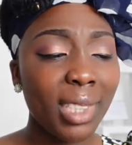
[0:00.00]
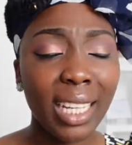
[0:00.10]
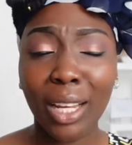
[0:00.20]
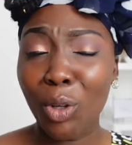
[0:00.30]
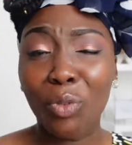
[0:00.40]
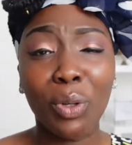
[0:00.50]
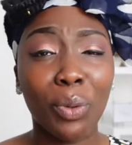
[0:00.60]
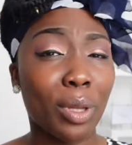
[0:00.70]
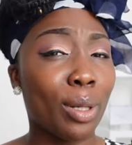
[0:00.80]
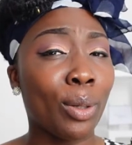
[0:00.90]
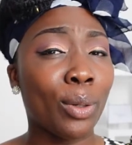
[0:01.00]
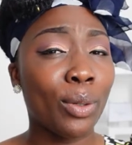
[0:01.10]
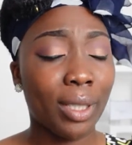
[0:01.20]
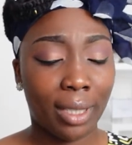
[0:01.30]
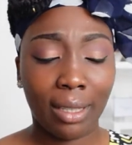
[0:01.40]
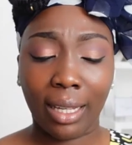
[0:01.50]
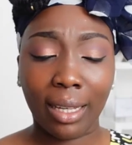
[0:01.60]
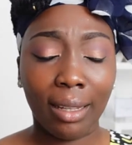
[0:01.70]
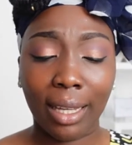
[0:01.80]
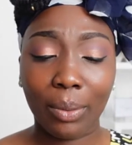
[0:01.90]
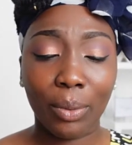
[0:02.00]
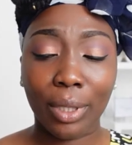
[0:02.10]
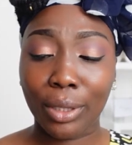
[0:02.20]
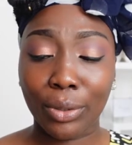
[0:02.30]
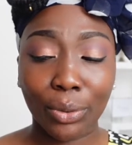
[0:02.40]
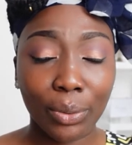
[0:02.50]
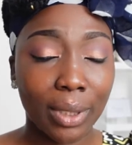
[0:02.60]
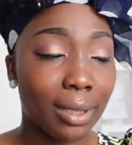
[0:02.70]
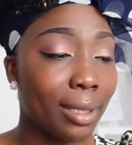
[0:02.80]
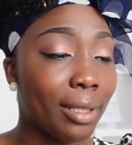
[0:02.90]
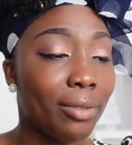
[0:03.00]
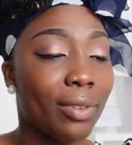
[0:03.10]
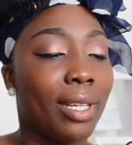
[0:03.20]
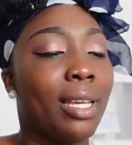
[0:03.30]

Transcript: I don't even know the law there, like what they do and stuff.